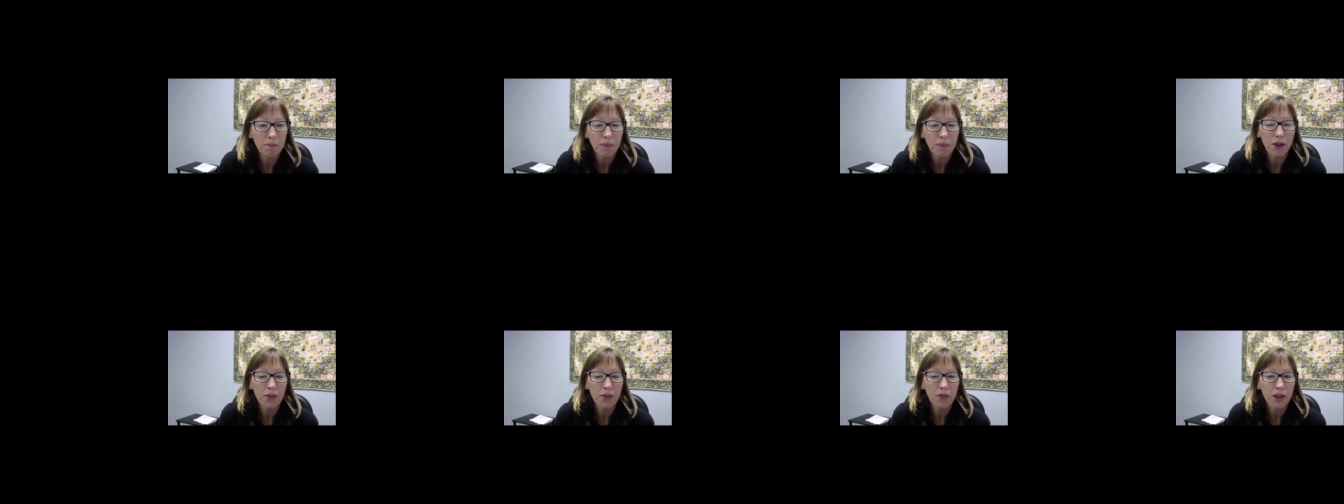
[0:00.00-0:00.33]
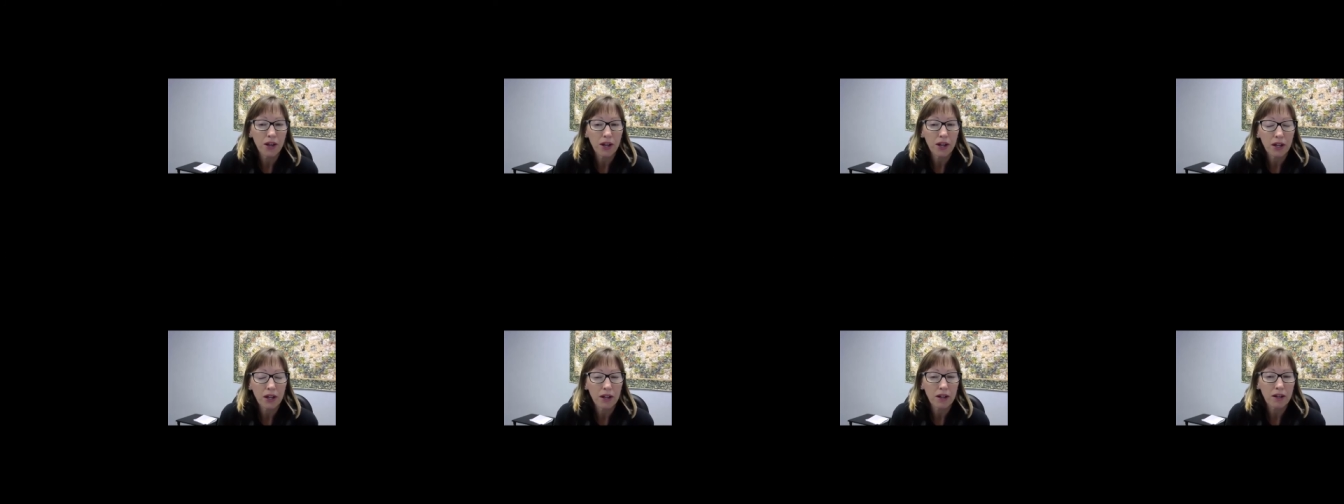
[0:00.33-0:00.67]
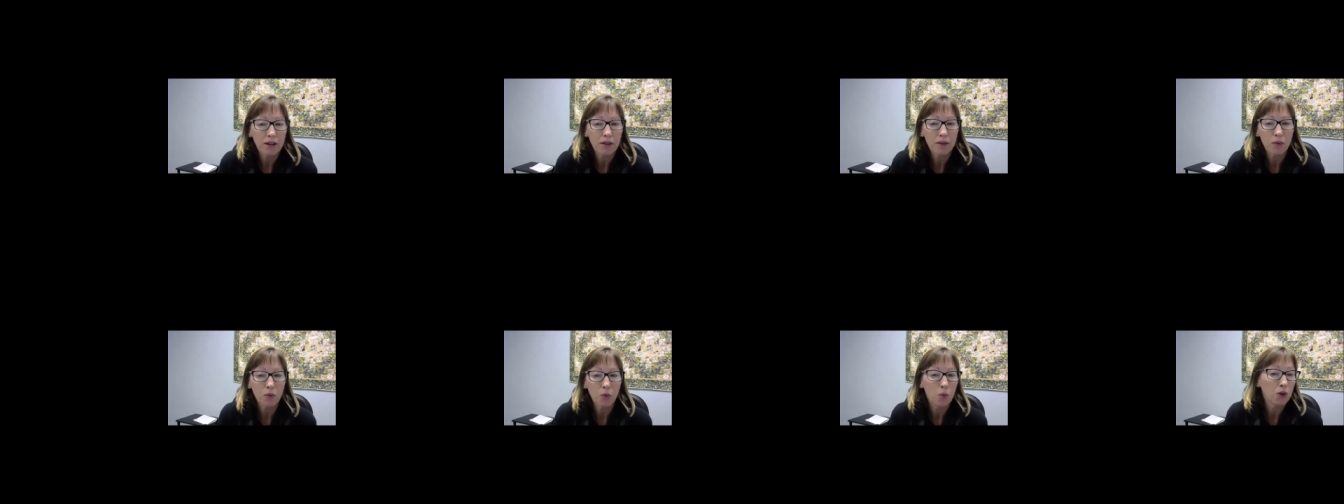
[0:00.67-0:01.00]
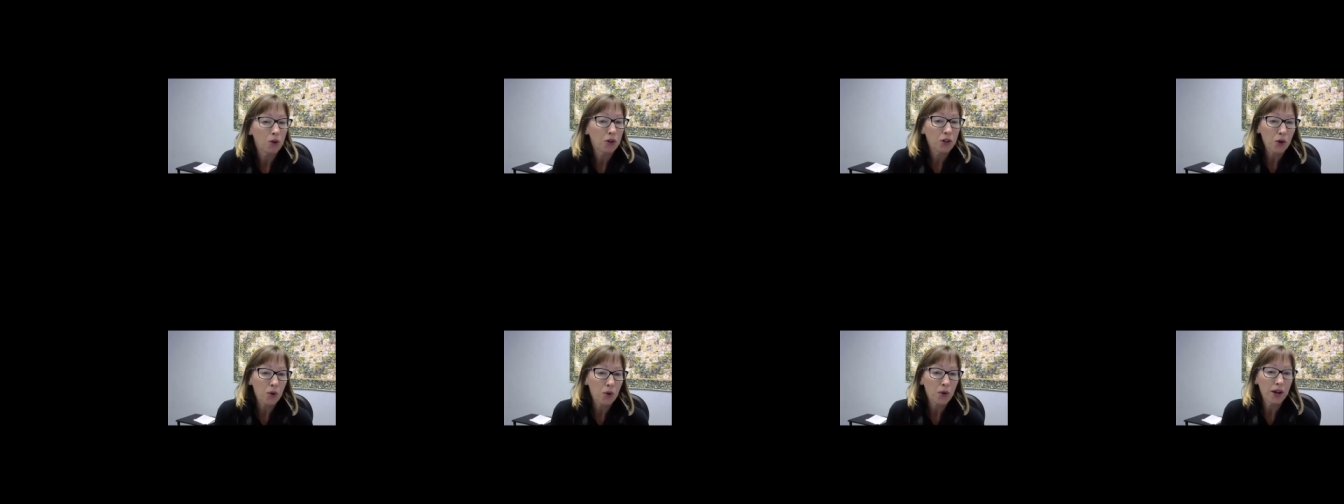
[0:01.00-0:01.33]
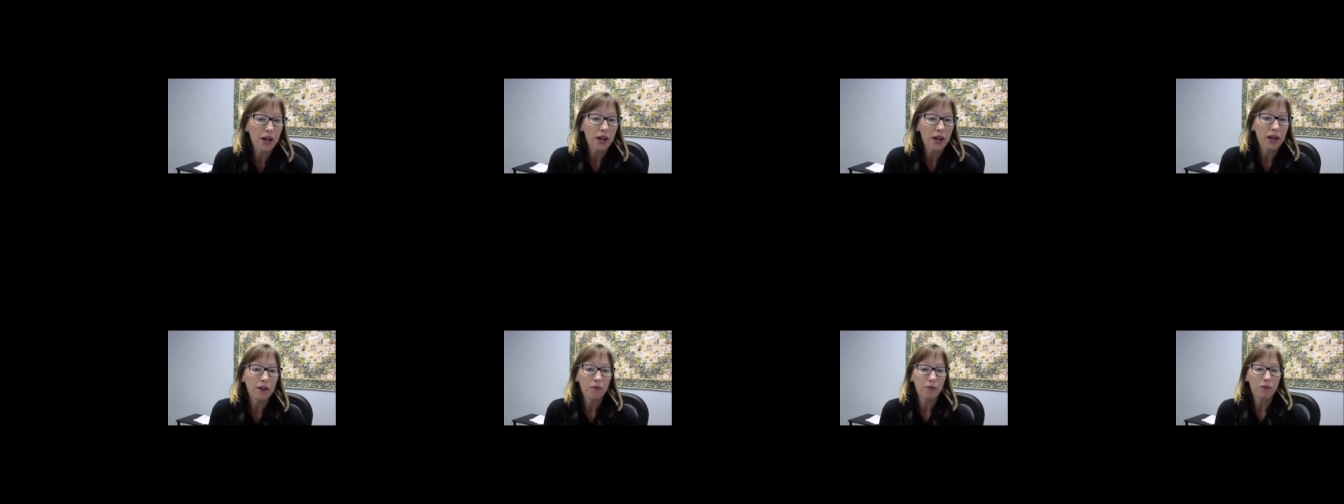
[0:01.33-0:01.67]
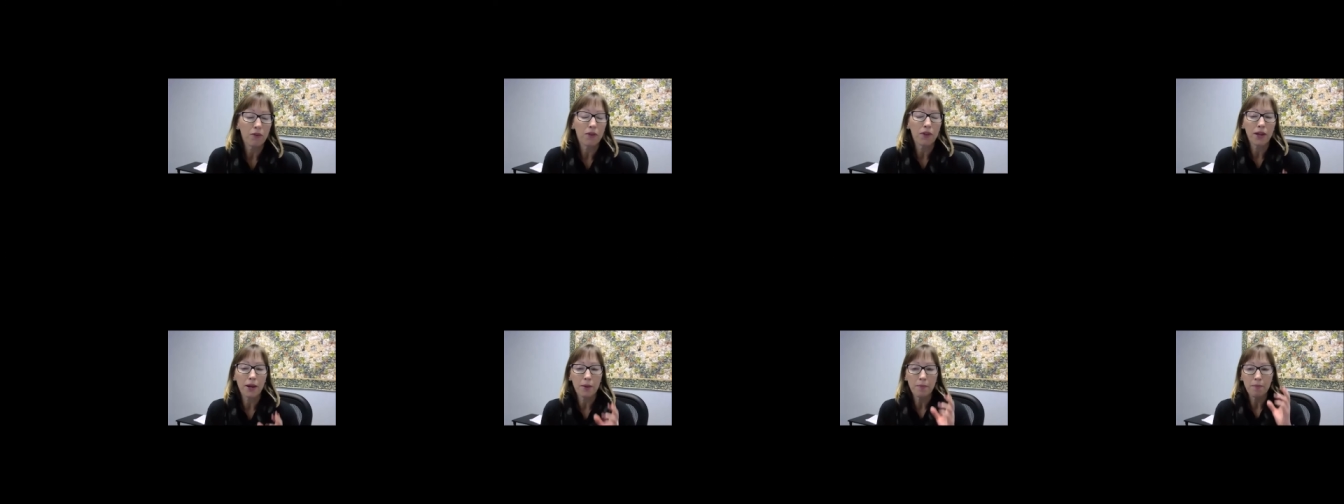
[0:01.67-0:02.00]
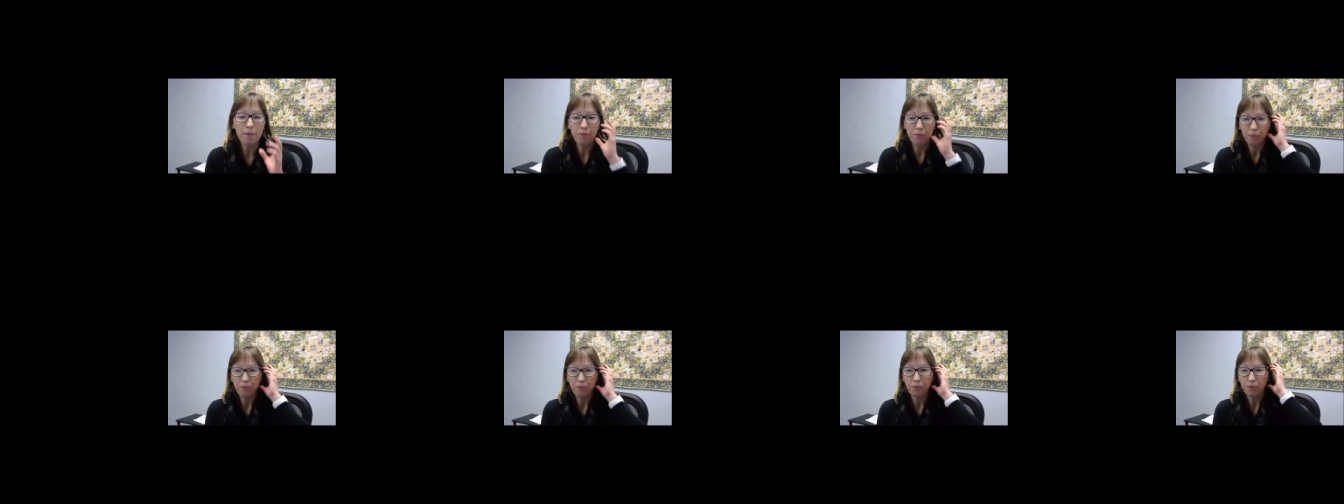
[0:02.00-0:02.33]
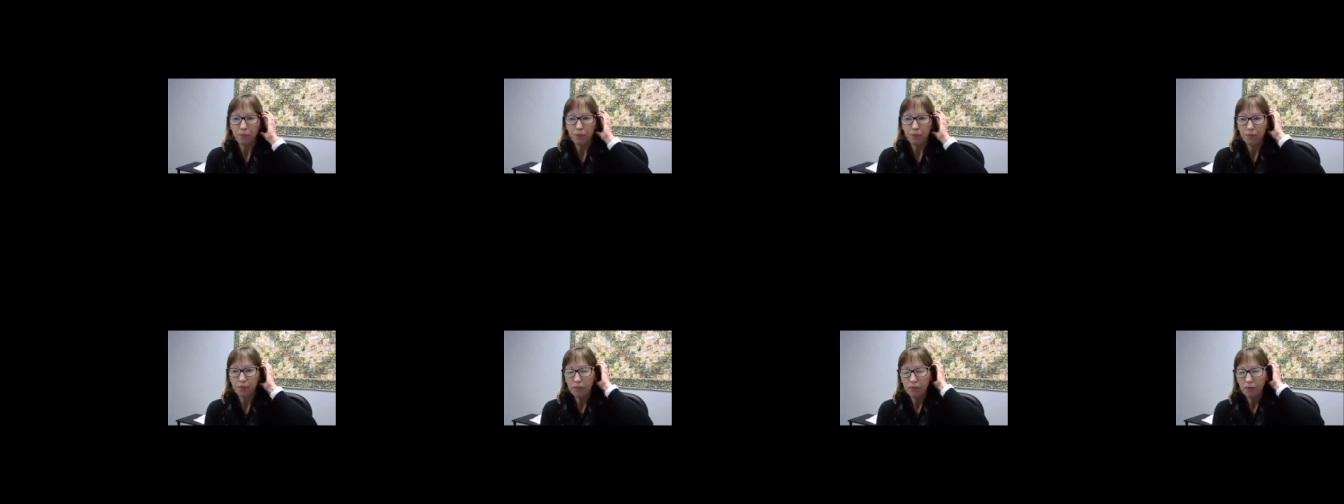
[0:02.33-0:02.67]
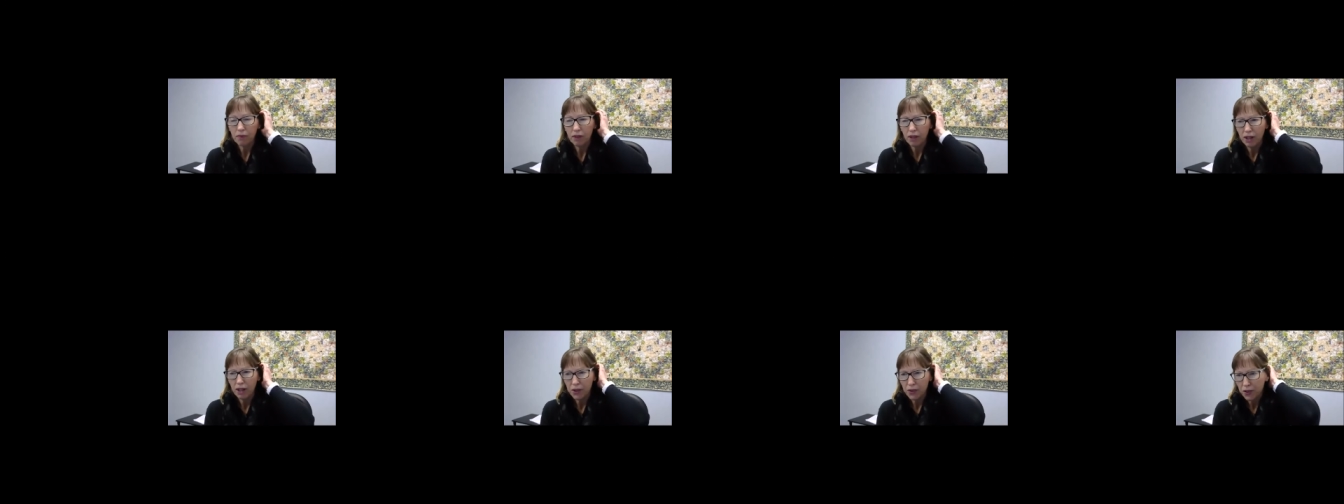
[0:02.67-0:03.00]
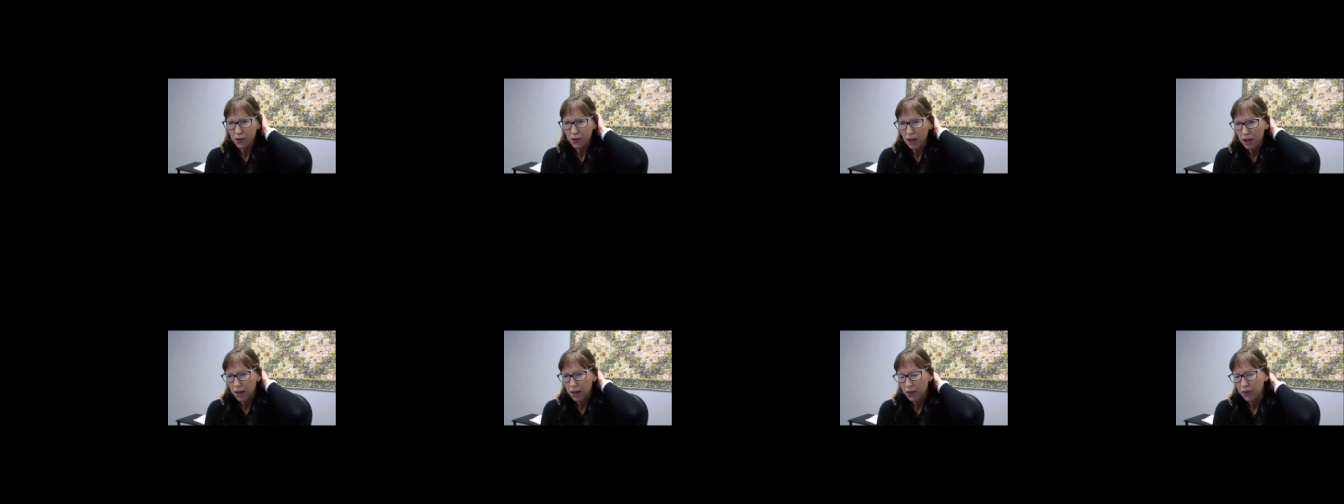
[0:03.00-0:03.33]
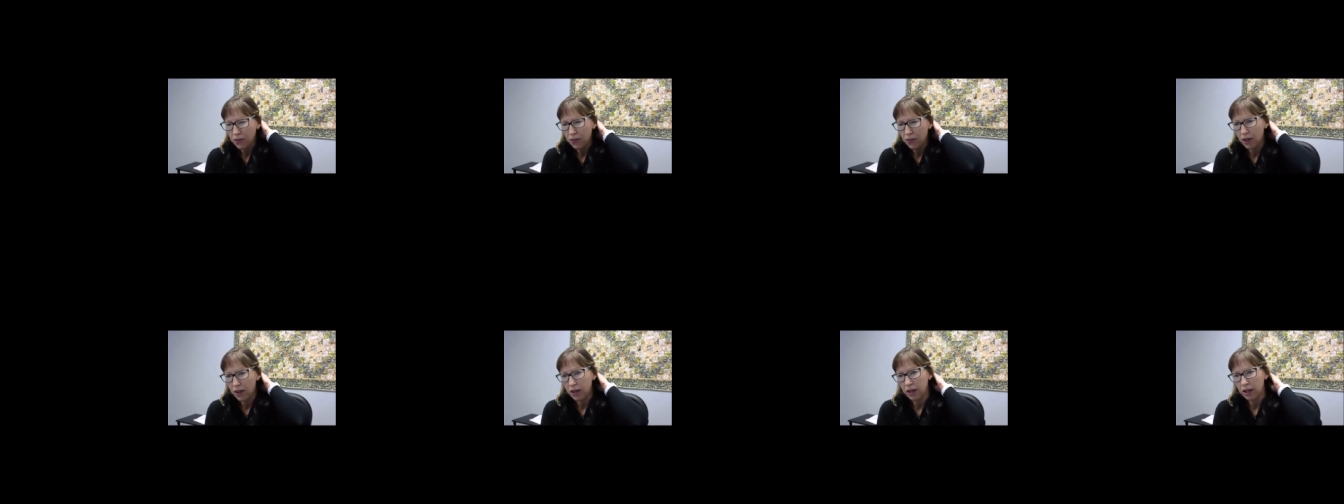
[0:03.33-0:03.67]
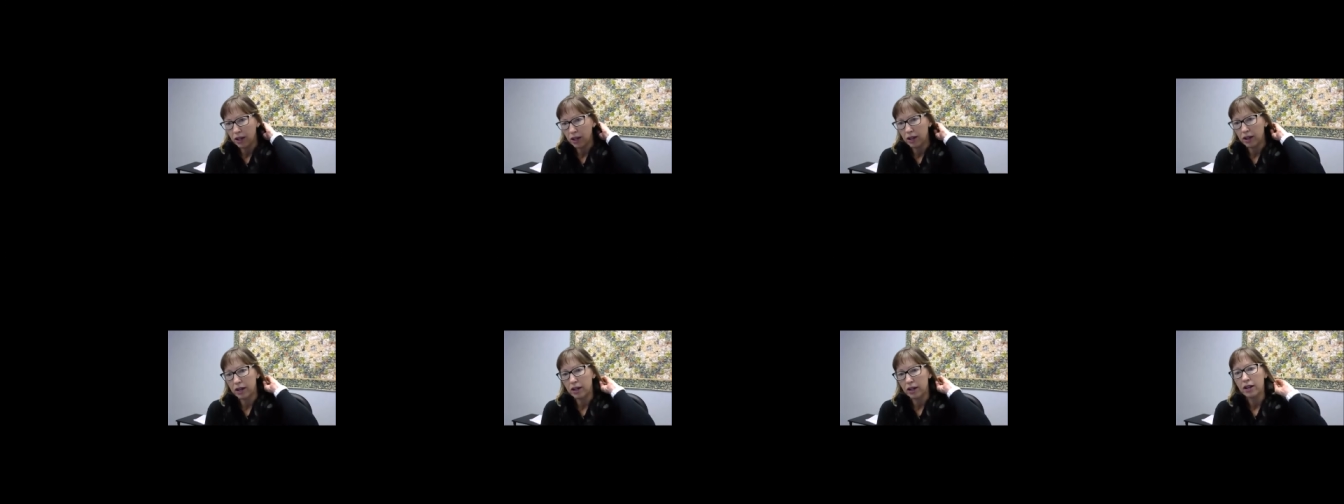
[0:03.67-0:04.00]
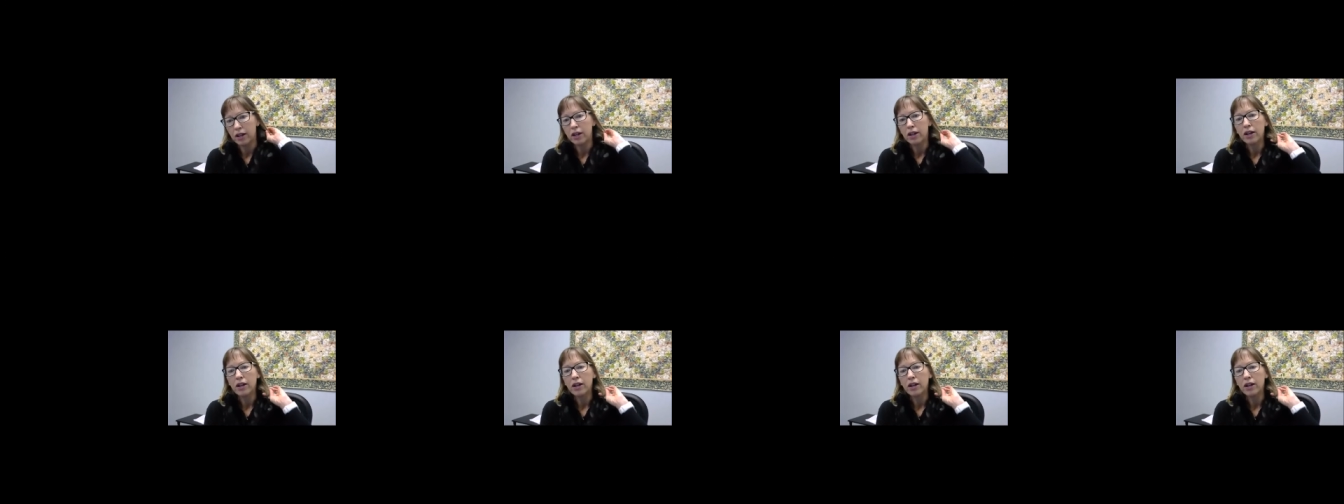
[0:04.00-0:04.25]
I think, worked okay for them, as long as they can